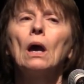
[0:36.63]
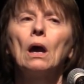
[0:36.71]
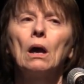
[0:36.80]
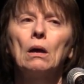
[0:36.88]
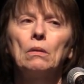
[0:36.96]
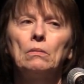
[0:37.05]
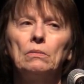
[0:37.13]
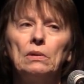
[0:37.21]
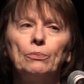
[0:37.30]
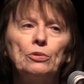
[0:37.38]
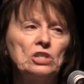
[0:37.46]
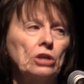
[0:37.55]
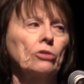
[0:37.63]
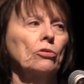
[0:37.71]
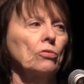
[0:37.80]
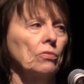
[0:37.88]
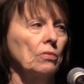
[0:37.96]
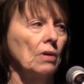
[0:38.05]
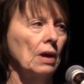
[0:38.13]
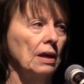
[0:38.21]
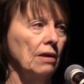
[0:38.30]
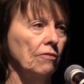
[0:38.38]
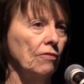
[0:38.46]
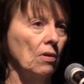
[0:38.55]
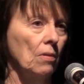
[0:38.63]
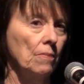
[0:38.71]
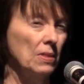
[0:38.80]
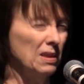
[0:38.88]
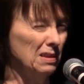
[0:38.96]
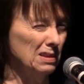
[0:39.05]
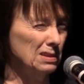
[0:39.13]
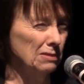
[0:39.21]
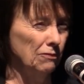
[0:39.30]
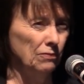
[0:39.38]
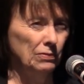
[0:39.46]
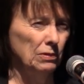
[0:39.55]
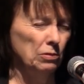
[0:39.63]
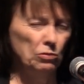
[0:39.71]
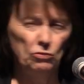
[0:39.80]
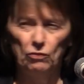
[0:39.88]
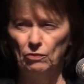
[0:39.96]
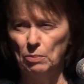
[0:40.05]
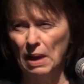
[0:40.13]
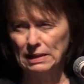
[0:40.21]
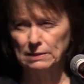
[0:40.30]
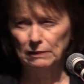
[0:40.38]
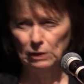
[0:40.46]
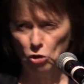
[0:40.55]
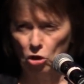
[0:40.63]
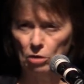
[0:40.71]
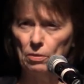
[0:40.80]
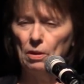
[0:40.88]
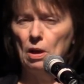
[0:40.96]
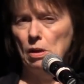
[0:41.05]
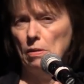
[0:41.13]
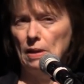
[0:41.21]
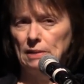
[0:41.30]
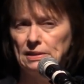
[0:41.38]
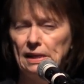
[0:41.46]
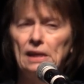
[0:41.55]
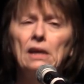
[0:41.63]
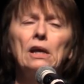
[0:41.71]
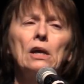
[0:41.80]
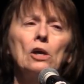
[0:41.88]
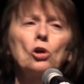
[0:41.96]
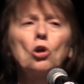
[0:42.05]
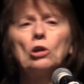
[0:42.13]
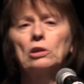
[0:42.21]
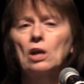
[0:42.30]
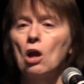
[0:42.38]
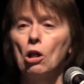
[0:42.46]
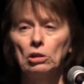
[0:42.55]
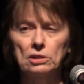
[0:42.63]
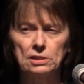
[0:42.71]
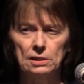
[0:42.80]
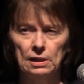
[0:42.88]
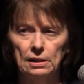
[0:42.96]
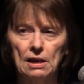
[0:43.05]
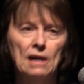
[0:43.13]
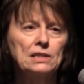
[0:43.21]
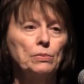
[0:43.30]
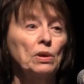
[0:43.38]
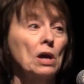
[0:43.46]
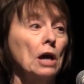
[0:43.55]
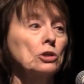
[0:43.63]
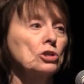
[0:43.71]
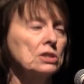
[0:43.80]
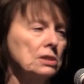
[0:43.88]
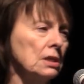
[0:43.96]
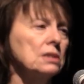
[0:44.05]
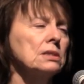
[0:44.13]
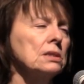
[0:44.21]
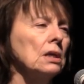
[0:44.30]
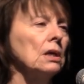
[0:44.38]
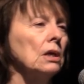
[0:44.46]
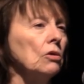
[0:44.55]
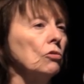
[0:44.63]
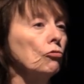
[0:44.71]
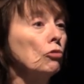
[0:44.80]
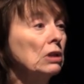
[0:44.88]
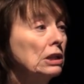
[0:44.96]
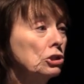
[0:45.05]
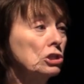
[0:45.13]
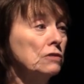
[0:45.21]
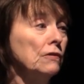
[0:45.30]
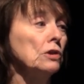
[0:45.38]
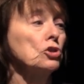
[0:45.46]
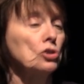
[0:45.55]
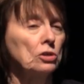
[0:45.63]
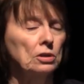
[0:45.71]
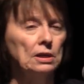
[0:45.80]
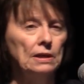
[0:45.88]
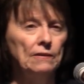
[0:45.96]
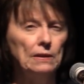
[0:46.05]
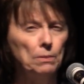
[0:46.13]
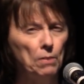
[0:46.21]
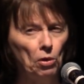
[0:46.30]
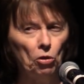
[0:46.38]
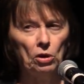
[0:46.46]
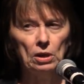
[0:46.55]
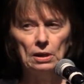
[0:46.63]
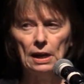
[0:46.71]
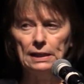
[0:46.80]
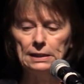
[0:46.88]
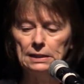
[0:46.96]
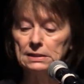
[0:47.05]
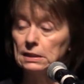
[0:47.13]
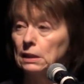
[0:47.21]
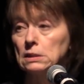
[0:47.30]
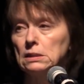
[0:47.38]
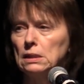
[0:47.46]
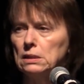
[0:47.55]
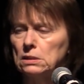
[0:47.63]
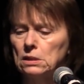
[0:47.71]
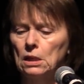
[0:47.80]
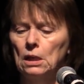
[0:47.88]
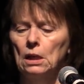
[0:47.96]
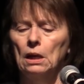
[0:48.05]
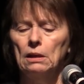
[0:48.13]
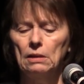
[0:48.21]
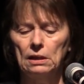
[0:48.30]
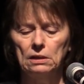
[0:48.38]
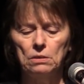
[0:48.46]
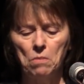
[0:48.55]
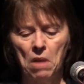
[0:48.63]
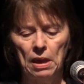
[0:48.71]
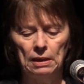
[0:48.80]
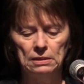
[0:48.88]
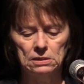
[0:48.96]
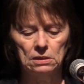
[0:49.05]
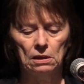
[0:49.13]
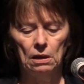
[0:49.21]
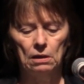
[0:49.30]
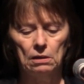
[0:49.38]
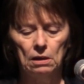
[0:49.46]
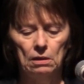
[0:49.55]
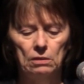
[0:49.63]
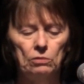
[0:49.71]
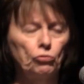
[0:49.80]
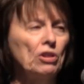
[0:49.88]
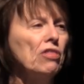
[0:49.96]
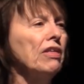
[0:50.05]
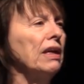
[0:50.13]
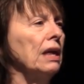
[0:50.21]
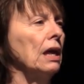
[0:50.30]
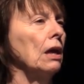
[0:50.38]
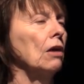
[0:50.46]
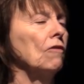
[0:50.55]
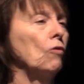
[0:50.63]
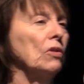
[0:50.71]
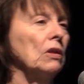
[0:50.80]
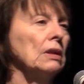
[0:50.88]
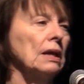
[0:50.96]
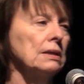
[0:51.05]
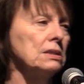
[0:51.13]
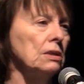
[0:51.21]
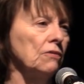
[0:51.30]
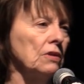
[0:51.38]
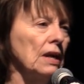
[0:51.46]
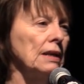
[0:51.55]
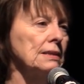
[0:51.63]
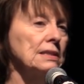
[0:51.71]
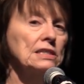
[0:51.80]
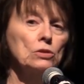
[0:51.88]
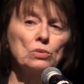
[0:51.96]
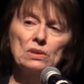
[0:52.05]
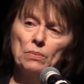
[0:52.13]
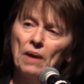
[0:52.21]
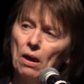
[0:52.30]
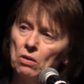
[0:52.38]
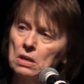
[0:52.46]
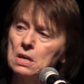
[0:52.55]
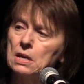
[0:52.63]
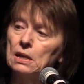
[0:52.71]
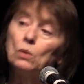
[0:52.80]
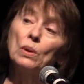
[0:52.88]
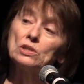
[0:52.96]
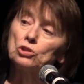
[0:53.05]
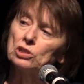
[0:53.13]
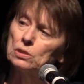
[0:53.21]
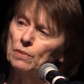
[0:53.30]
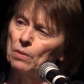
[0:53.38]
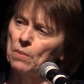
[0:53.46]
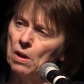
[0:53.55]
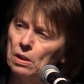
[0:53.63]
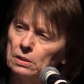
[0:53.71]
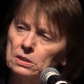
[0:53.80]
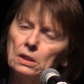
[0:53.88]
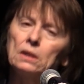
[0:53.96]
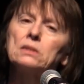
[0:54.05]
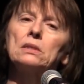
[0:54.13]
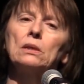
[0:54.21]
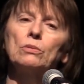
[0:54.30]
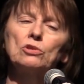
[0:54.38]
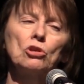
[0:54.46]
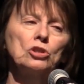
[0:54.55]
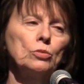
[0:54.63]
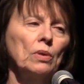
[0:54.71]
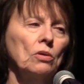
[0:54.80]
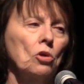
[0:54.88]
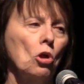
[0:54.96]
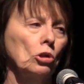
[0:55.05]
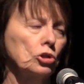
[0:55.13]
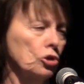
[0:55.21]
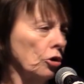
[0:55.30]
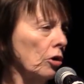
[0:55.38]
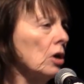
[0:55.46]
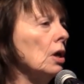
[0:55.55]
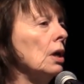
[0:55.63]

Um, in particular, I have um, this massively long uh, essay called Cults and Cosmic Consciousness religious vision in the American 1960s. I think it demands a, a, a, rethinking of what the legacy of the 1960s was about. It wasn't just about politics, it was also about culture.